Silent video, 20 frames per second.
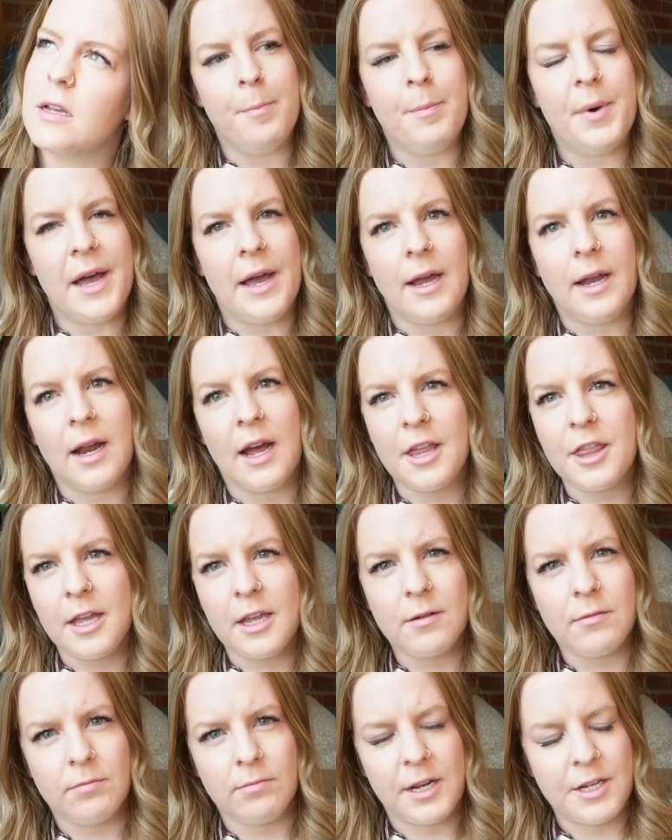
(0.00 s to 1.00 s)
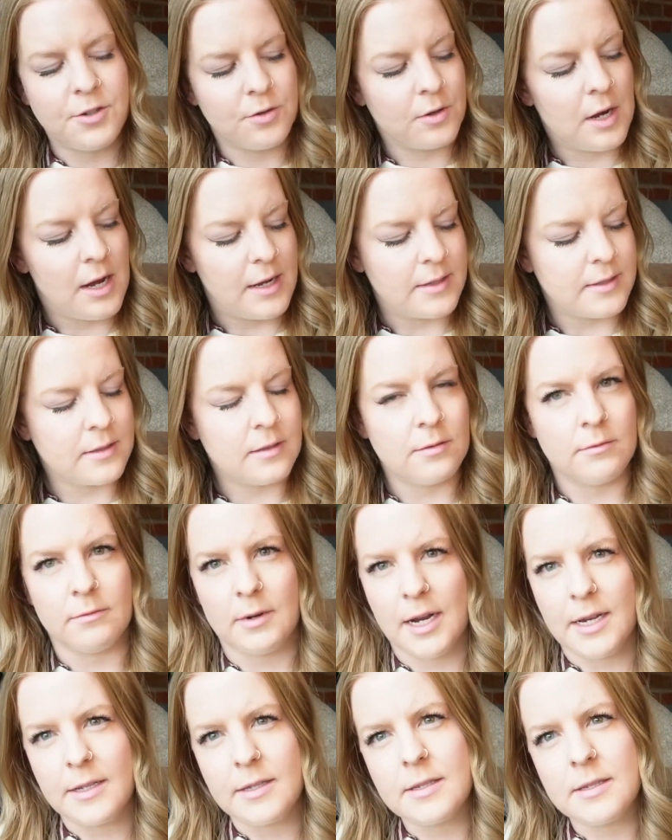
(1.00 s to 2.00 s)
But I think Rachel Cusk
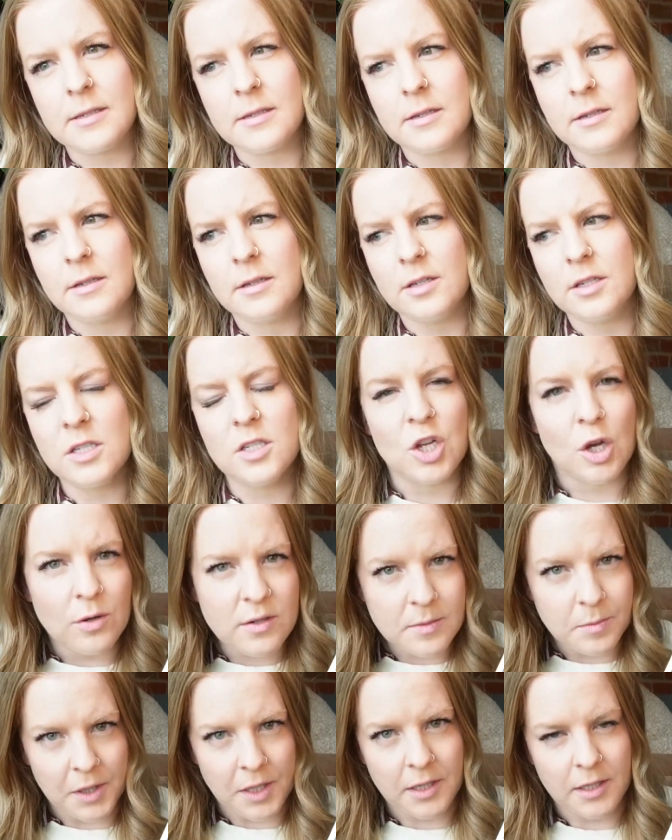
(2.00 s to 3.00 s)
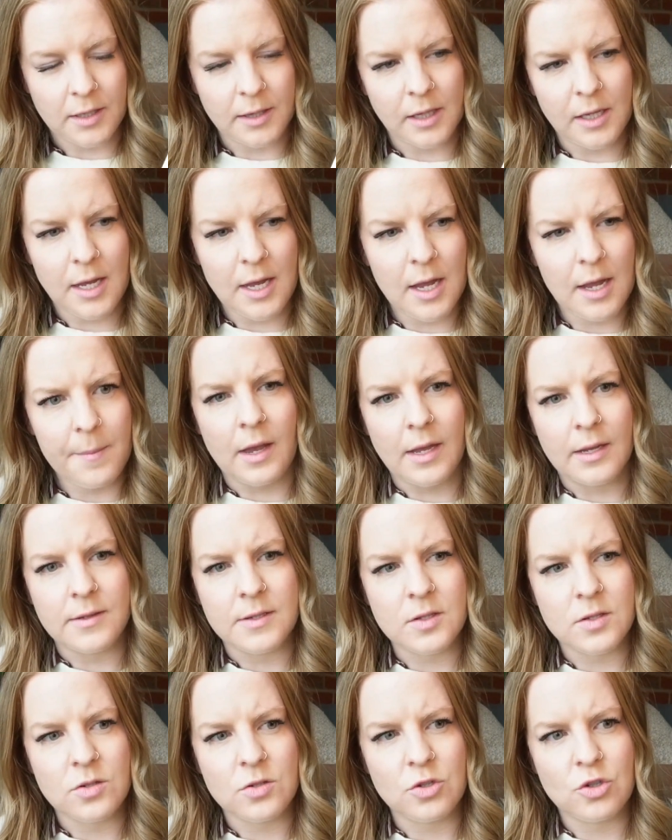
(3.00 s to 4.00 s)
writes so splendidly and
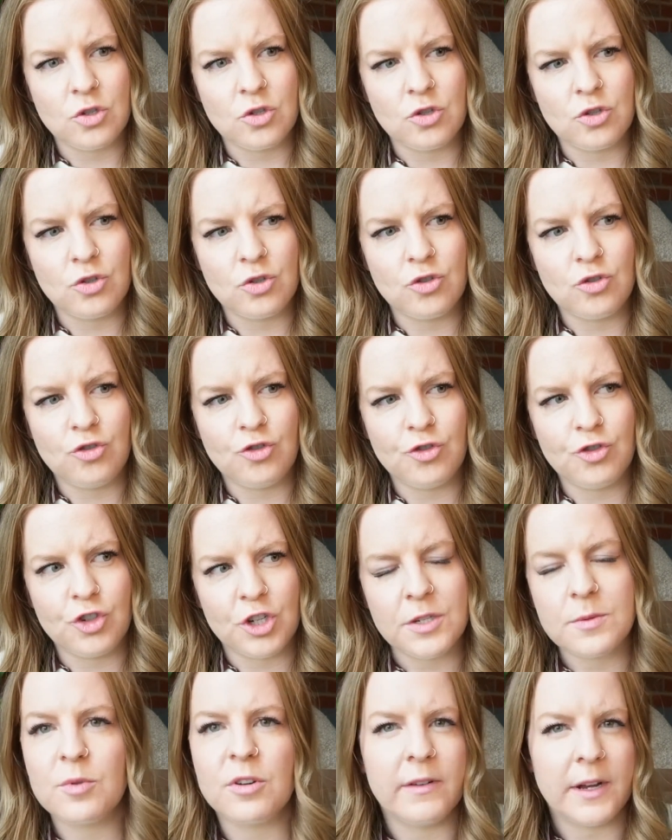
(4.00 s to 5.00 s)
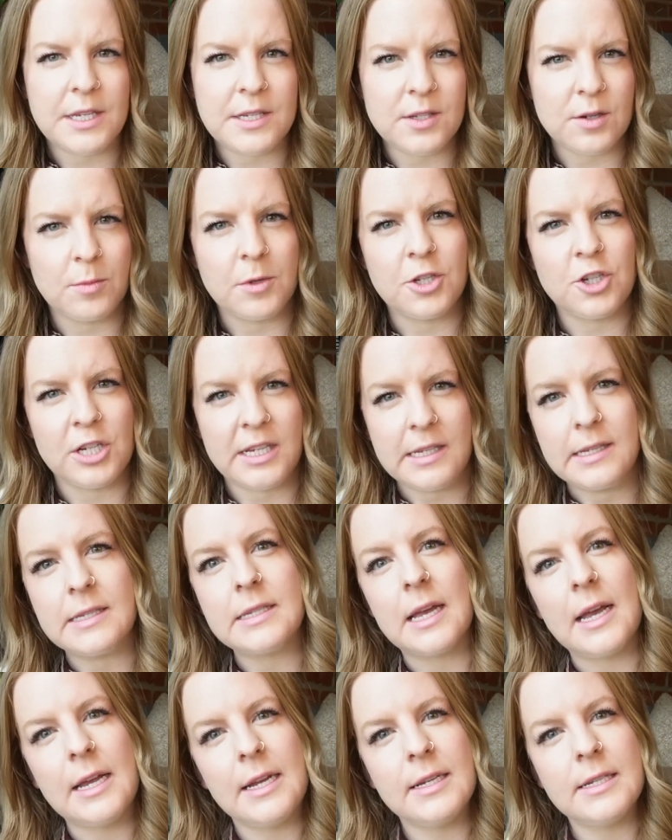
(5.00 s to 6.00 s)
just provides so much
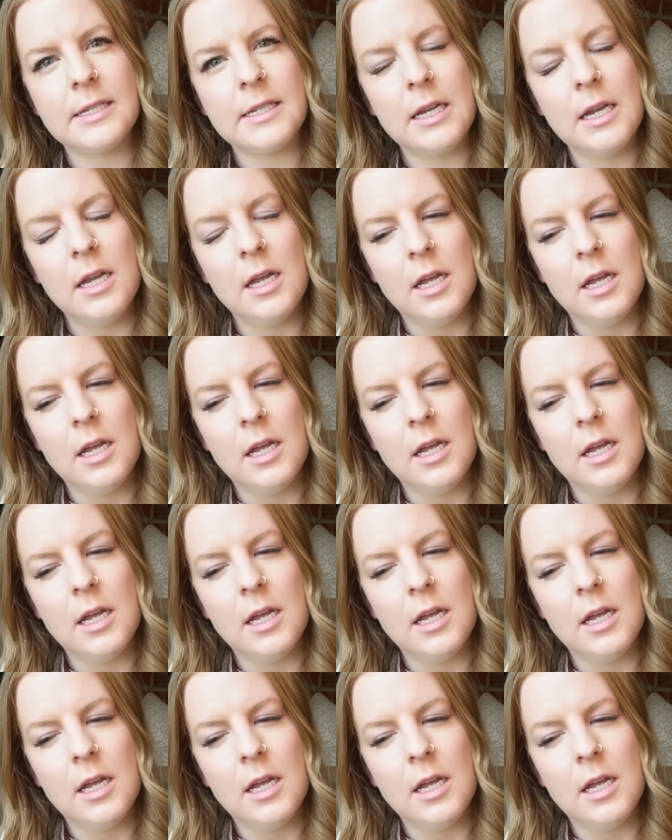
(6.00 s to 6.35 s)
insight